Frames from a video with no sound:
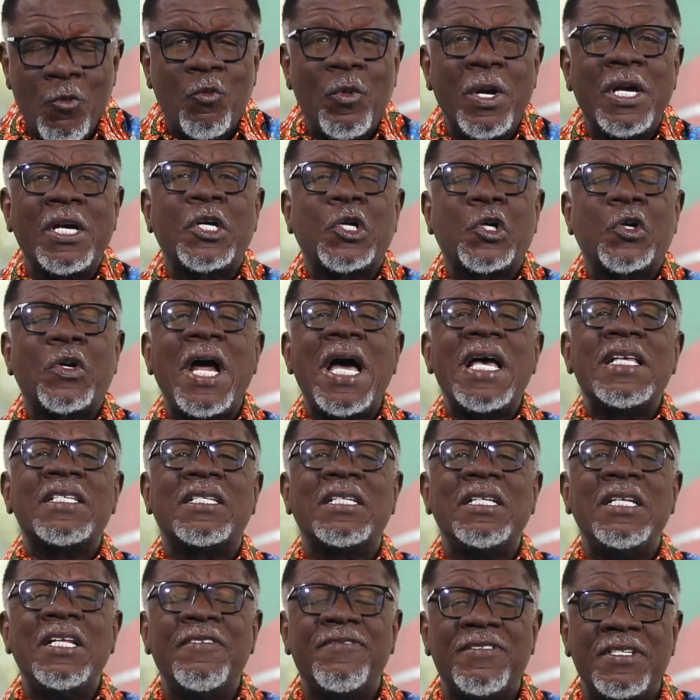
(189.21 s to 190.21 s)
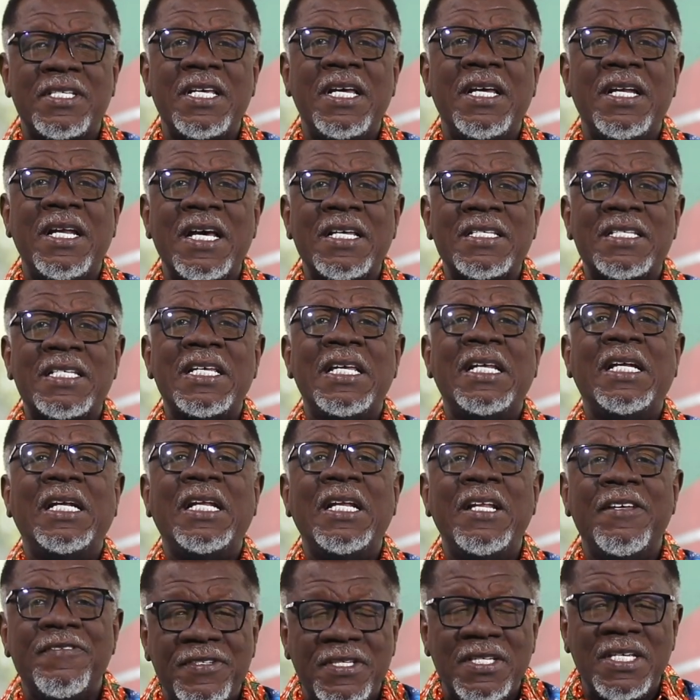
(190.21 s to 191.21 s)
When Christ lives in us, he
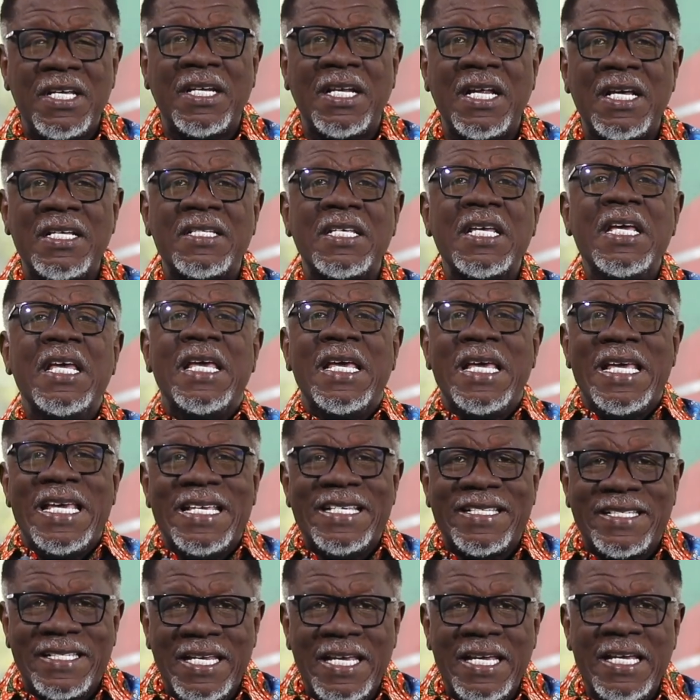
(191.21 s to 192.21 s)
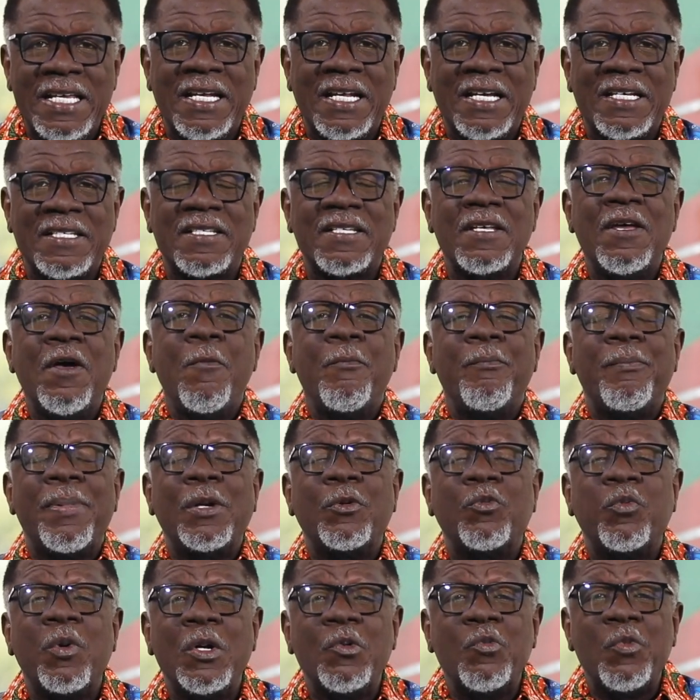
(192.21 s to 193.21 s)
lives in us, he's in us.
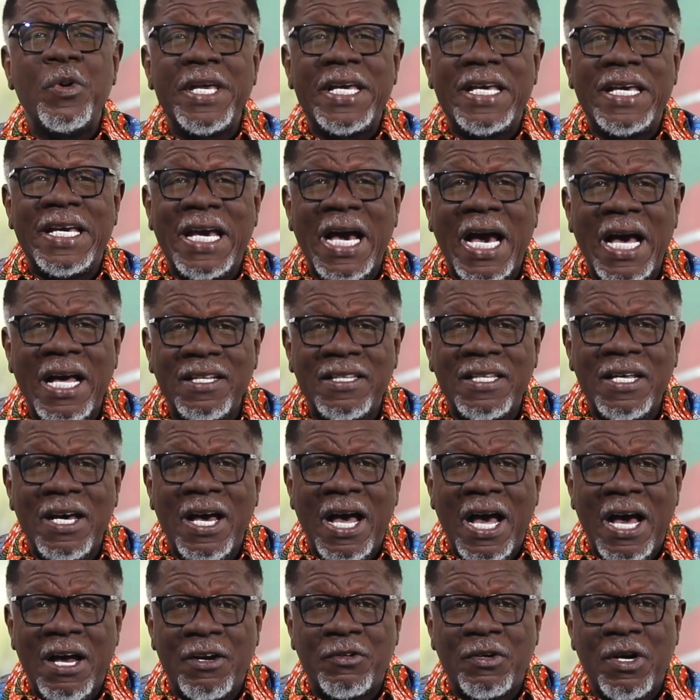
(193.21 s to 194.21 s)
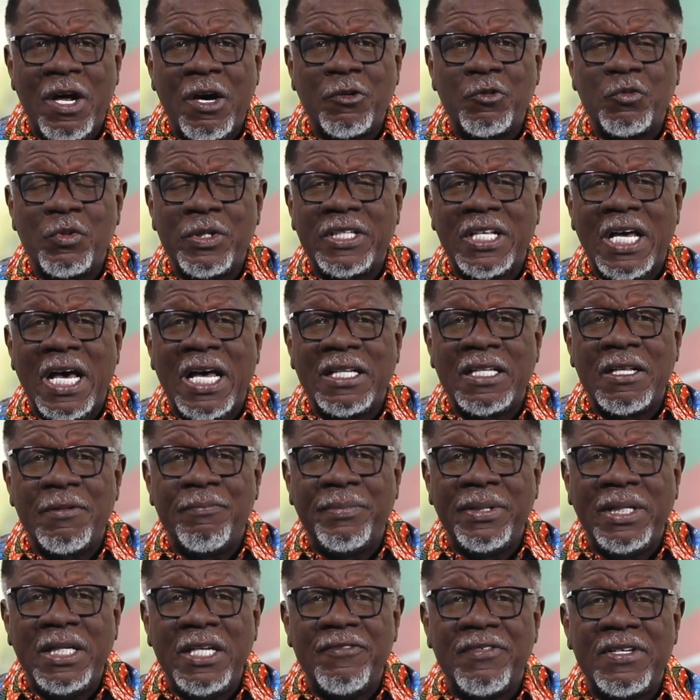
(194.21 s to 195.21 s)
But when we gather around with other
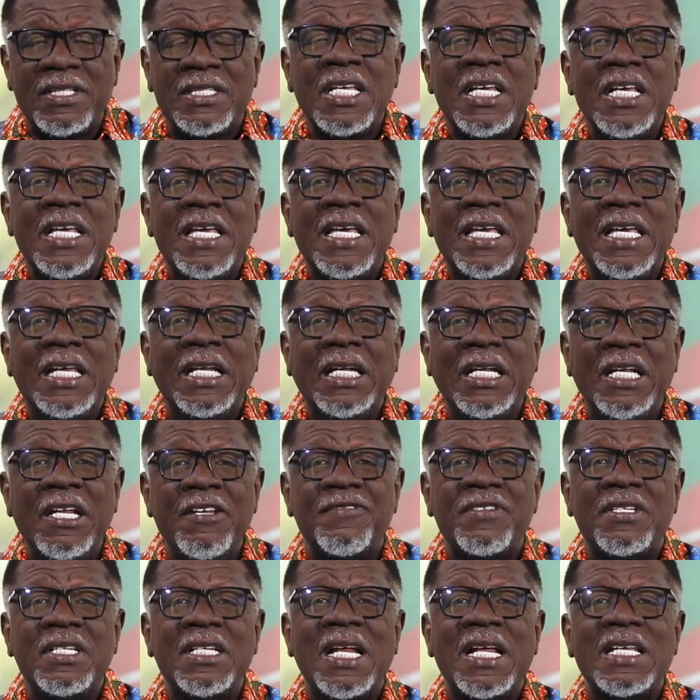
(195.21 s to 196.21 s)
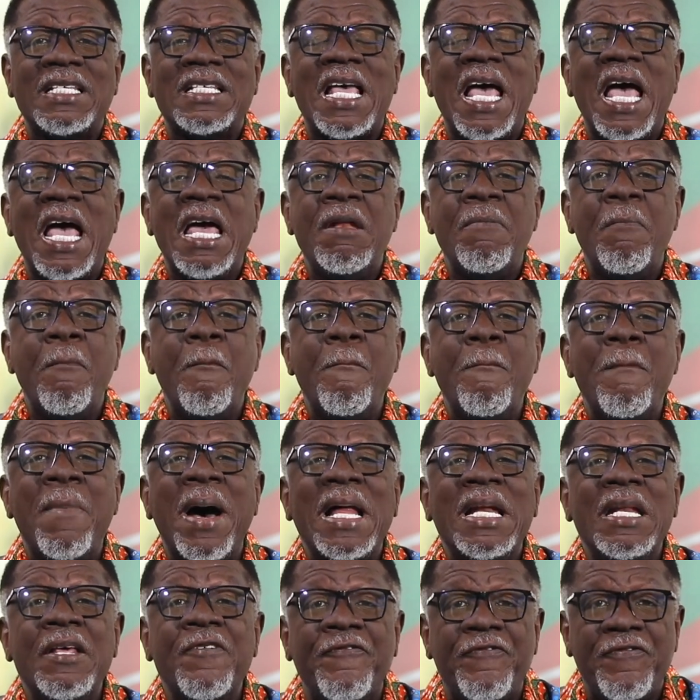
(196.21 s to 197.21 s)
believers, he lives in us and
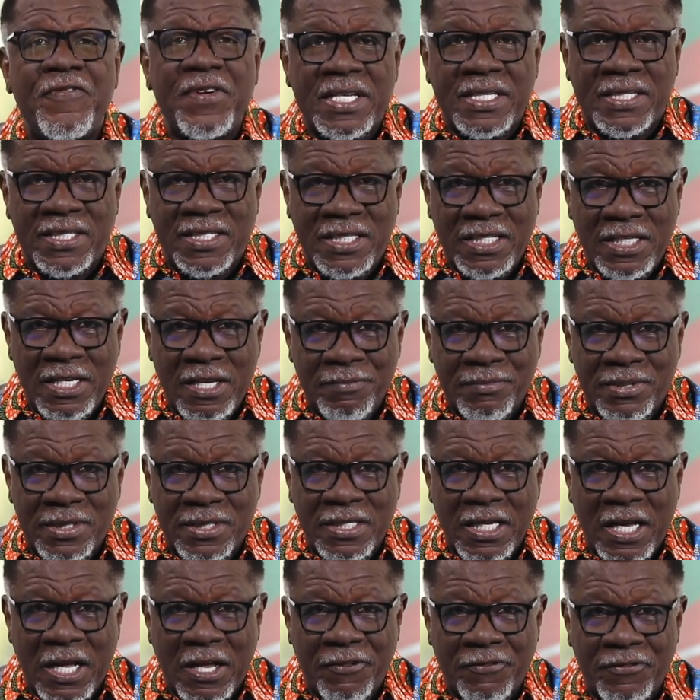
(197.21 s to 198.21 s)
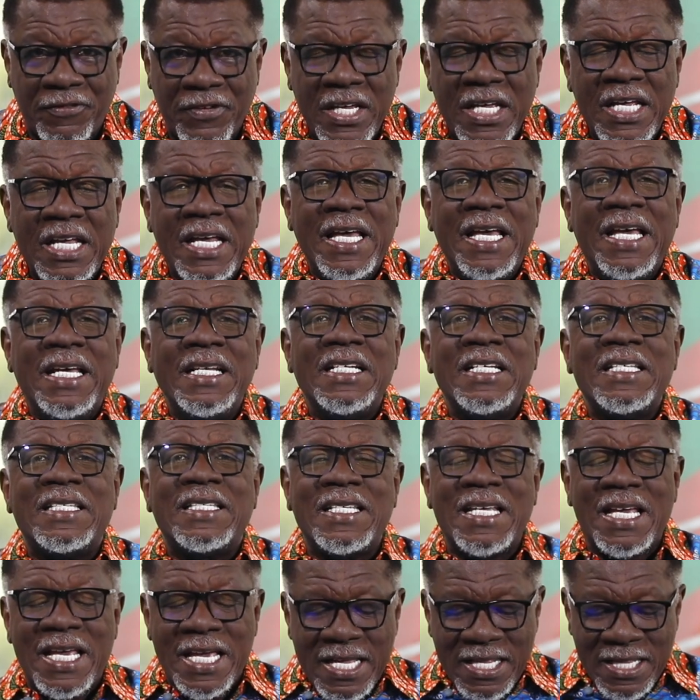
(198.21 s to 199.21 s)
manifests himself. It
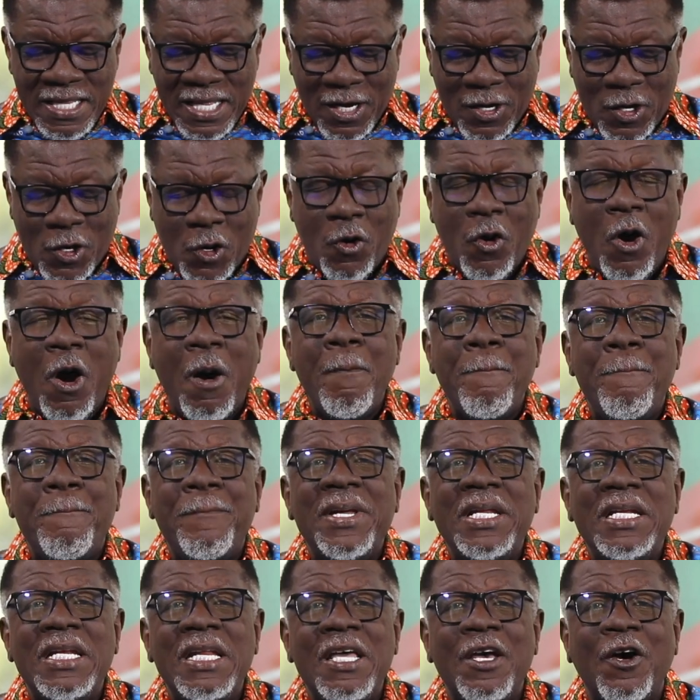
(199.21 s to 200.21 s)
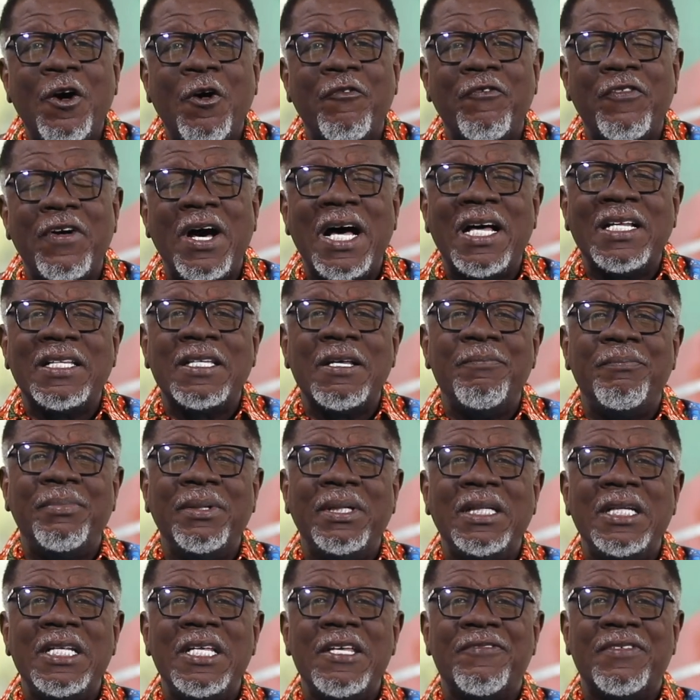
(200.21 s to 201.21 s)
is in the company of other
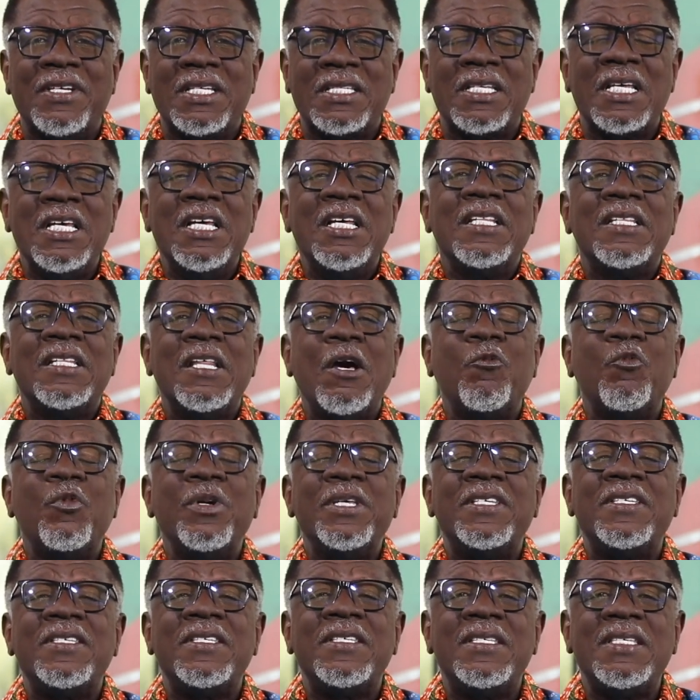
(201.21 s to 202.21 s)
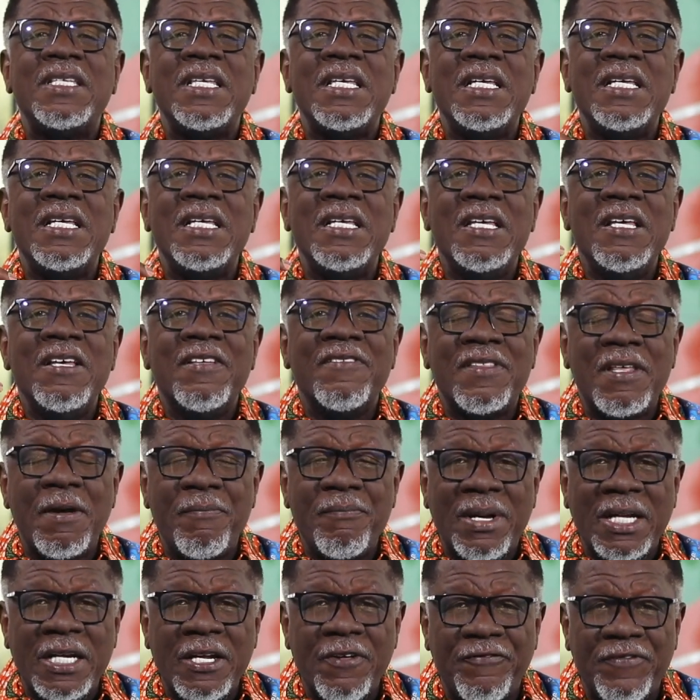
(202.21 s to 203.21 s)
believers that we see the
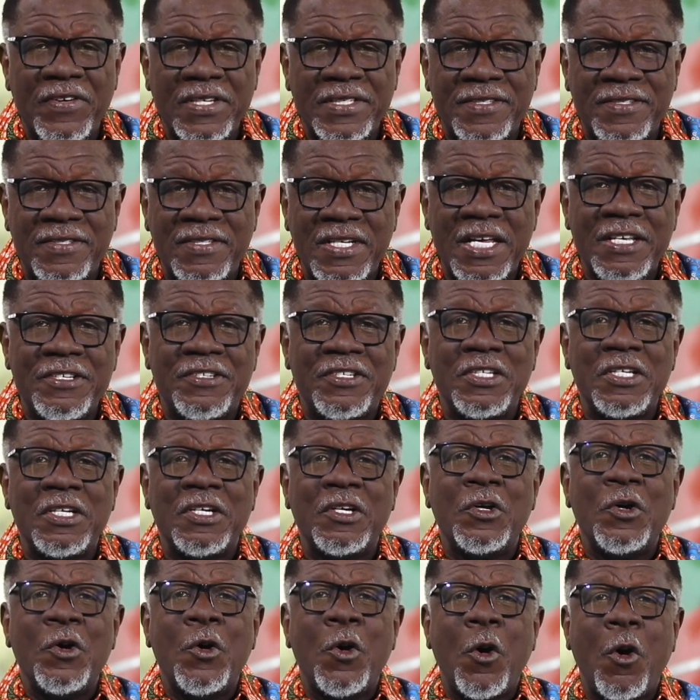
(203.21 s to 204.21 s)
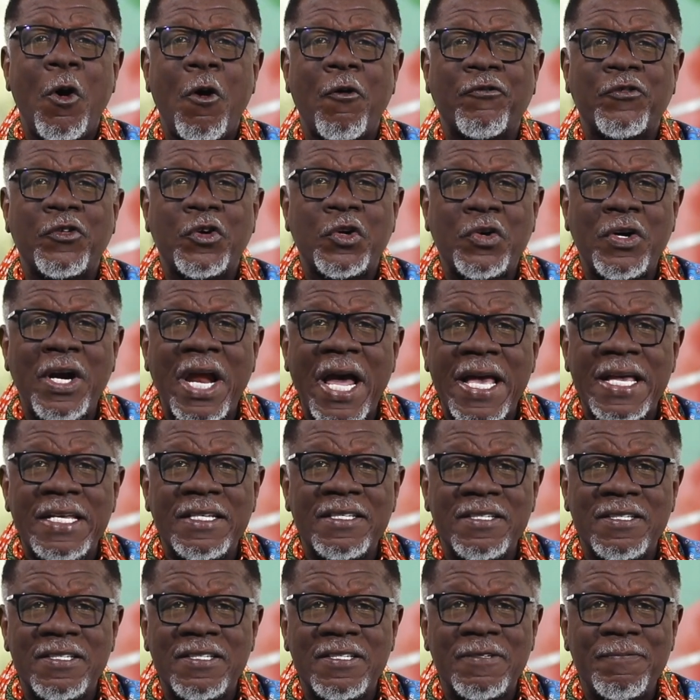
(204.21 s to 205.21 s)
manifestation of
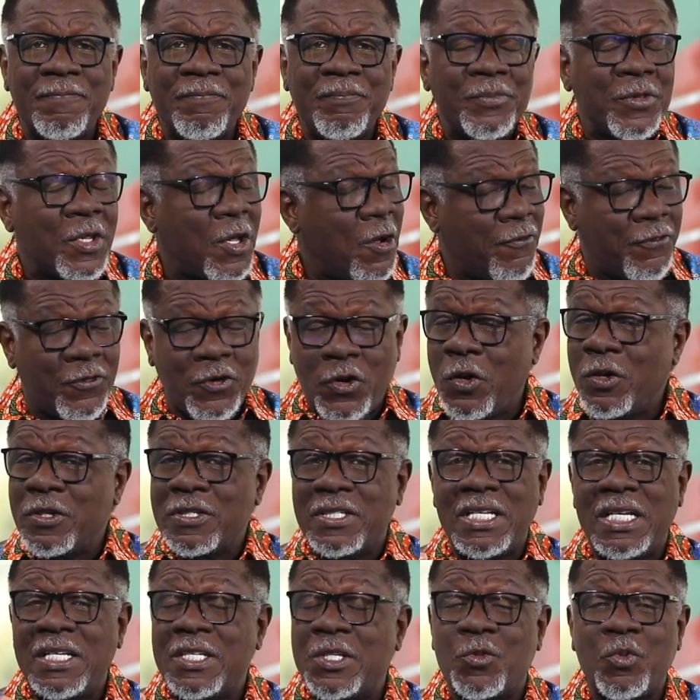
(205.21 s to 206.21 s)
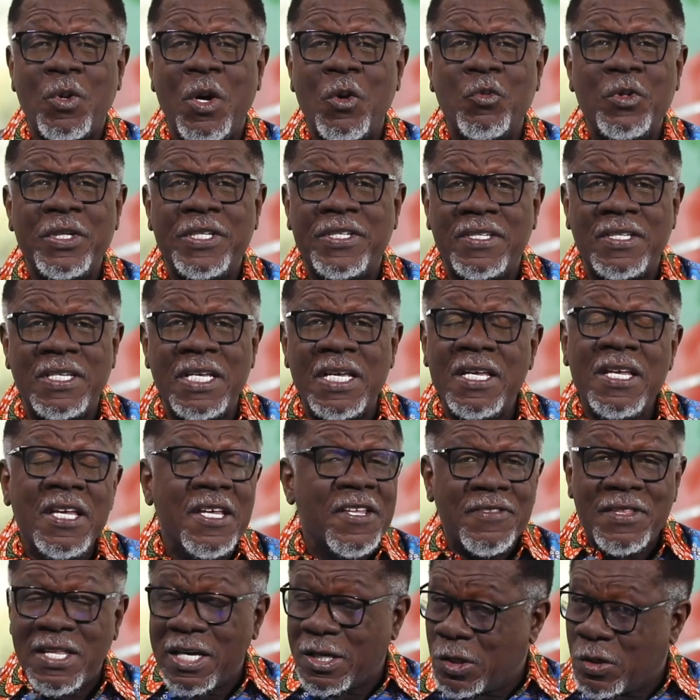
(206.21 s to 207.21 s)
Christ. Of course, that's where we see
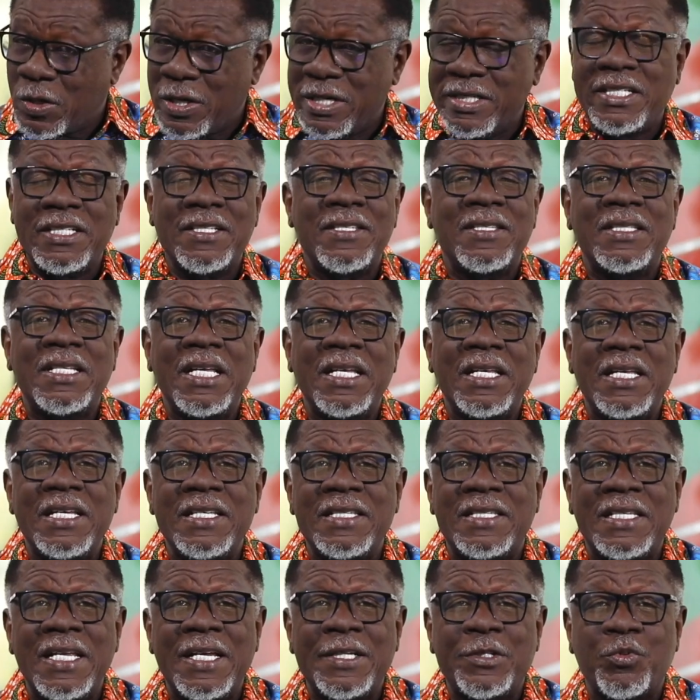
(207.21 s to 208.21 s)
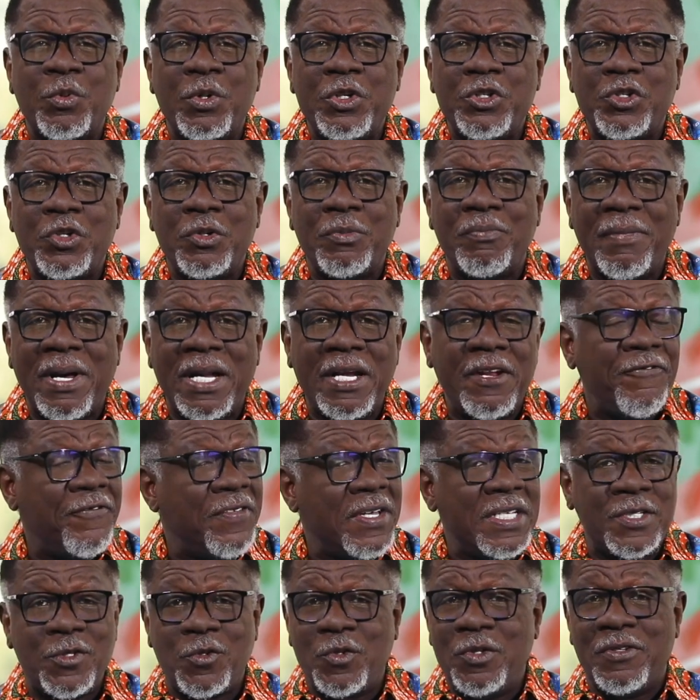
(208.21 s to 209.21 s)
the greatest thing he says we should
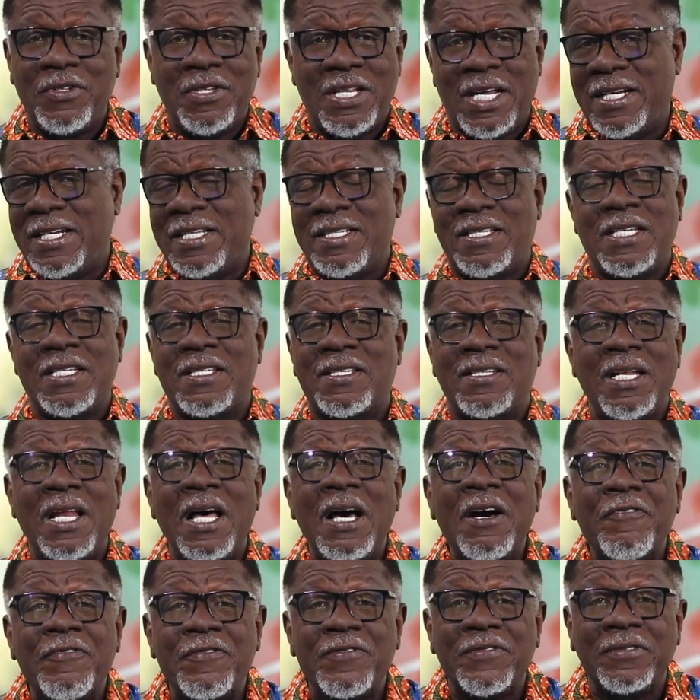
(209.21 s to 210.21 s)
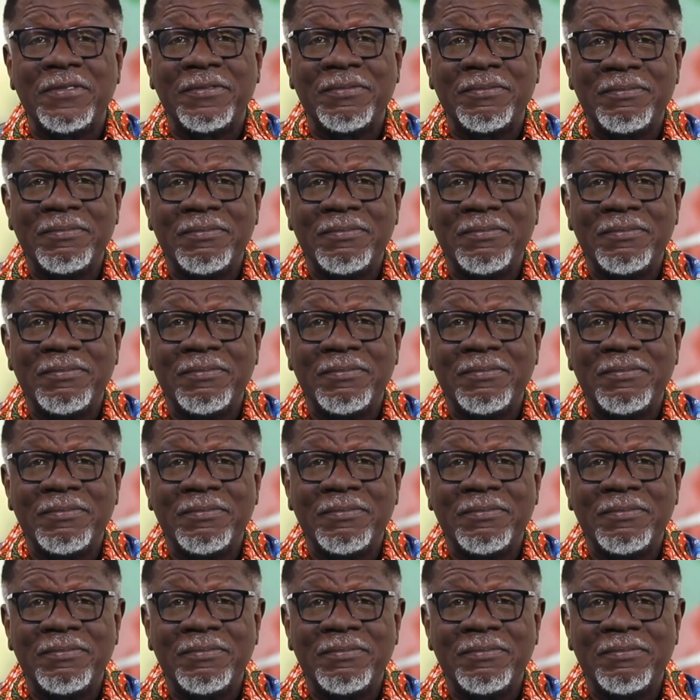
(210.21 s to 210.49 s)
manifest that is his love.